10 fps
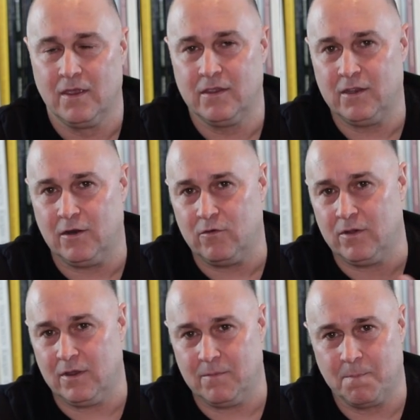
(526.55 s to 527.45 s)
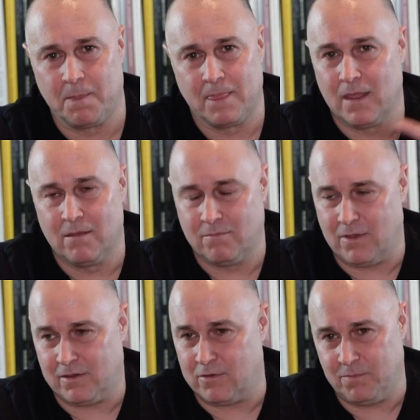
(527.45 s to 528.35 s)
You know,
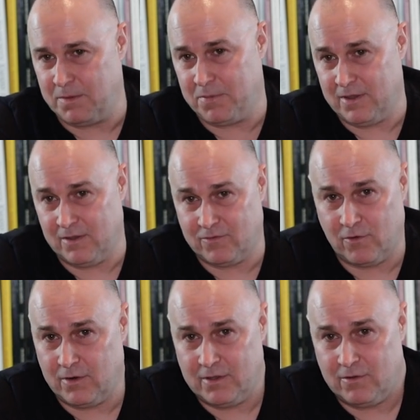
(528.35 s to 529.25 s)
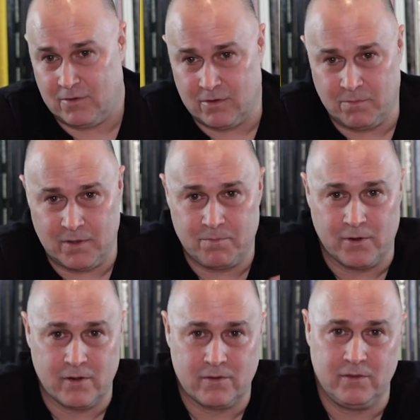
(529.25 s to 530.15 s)
it could be PS Audio, it could be
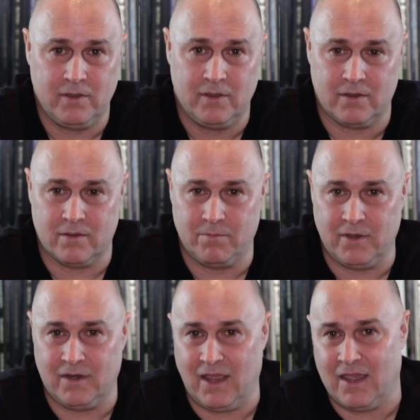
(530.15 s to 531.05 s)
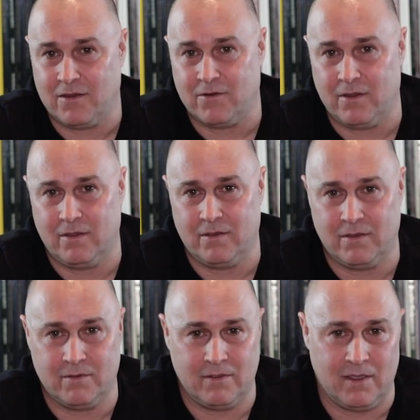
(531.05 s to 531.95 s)
Berkeley, it could be
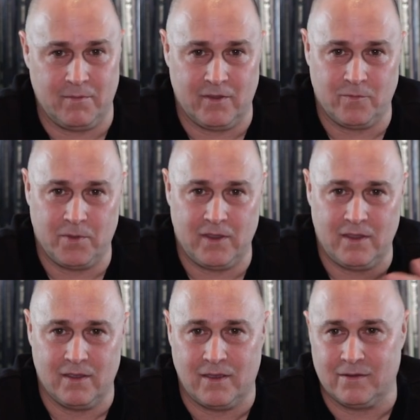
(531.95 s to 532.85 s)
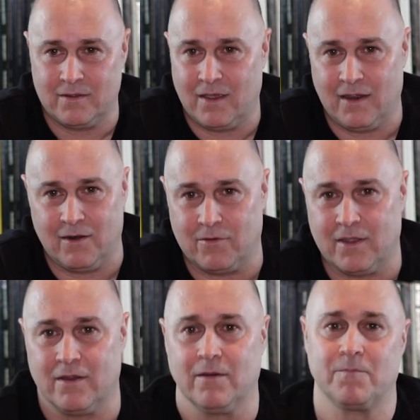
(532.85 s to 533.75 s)
Niagara, MSB. I don't
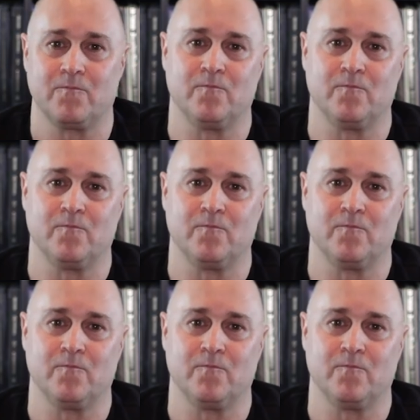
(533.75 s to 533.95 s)
care.